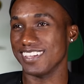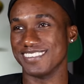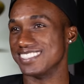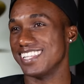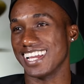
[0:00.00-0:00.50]
It
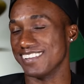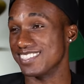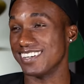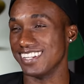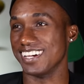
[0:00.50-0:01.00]
was like it
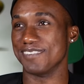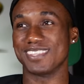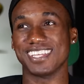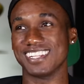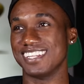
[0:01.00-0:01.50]
was all done.
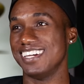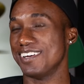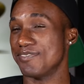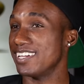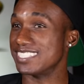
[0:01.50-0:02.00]
But then
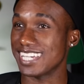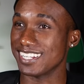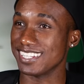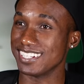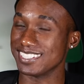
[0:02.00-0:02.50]
a fan just
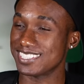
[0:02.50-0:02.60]
had a,